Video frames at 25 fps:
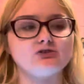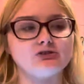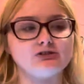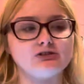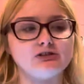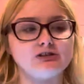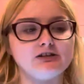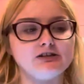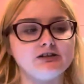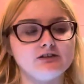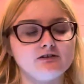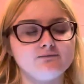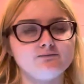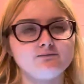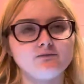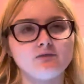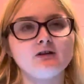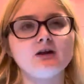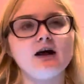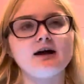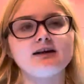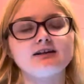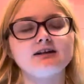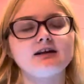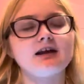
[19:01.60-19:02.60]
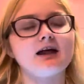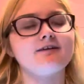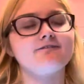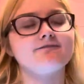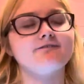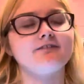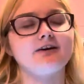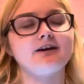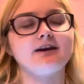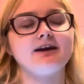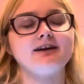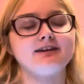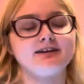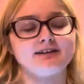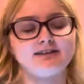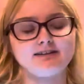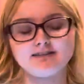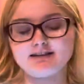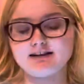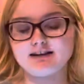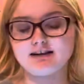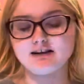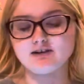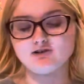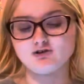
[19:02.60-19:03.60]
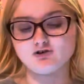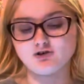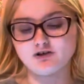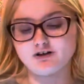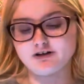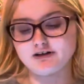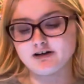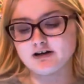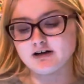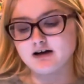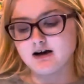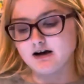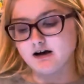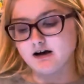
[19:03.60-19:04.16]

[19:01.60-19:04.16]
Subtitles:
you need. I did have fun. I did say that I enjoyed it.